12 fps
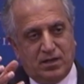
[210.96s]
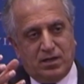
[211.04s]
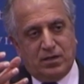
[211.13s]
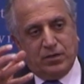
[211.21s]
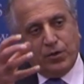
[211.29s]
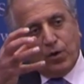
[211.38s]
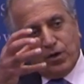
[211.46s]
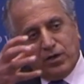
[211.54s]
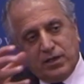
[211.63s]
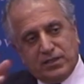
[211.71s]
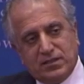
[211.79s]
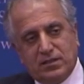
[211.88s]
although
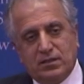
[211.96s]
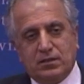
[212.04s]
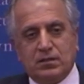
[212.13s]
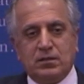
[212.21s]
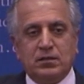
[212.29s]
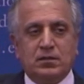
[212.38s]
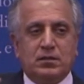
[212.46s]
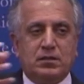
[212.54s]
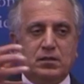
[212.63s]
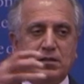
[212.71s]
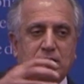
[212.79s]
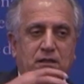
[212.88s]

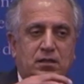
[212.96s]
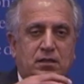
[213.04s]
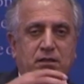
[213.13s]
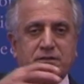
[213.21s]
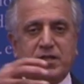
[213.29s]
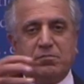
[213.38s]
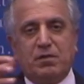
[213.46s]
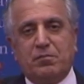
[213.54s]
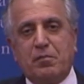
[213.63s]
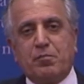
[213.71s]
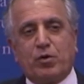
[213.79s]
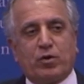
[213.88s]
there may
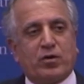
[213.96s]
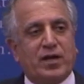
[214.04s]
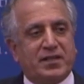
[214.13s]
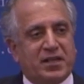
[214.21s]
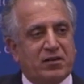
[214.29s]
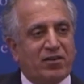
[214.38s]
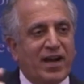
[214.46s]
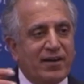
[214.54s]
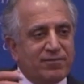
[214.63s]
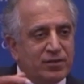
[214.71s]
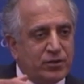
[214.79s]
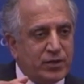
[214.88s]
be bureaucratic
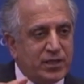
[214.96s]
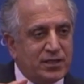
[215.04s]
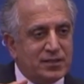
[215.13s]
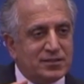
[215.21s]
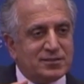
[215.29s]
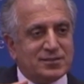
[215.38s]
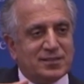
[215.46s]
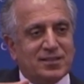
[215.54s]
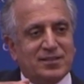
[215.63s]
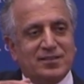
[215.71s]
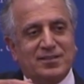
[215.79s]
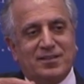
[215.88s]
rivalries,
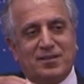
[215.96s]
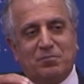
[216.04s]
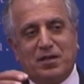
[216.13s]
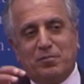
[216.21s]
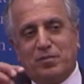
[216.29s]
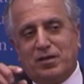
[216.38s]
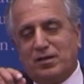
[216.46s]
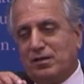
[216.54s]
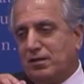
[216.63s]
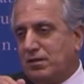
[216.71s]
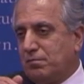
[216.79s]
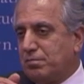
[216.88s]
there may
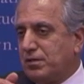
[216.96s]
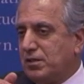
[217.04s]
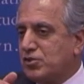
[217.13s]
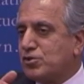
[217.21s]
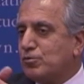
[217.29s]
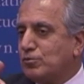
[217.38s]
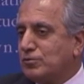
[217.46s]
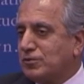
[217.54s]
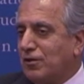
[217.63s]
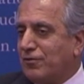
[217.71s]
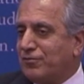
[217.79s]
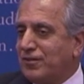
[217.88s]
be issues
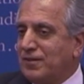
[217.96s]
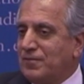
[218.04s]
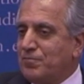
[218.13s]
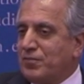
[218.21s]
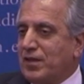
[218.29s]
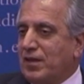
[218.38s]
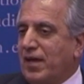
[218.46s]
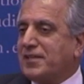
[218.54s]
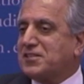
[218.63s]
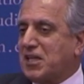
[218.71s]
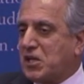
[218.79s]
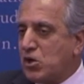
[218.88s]
of
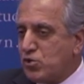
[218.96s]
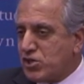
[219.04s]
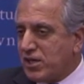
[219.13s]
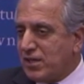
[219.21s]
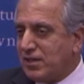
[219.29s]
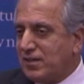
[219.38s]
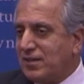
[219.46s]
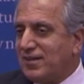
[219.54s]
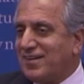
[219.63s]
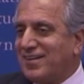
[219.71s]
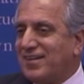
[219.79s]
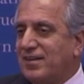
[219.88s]

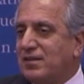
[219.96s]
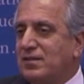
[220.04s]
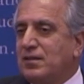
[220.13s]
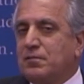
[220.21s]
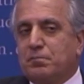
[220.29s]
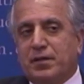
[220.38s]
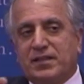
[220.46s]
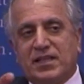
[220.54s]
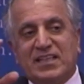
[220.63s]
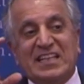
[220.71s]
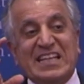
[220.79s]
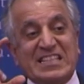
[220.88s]
execution, but
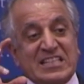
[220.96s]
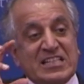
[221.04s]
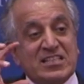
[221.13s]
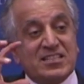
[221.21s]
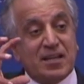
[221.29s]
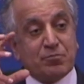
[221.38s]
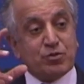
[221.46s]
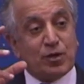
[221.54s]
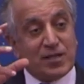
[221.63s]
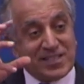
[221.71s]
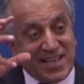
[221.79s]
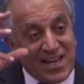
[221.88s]
in its
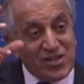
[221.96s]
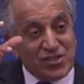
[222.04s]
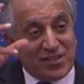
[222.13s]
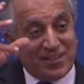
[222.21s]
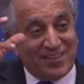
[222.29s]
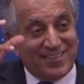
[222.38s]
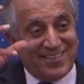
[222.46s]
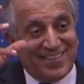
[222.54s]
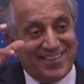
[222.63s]
conceptualization,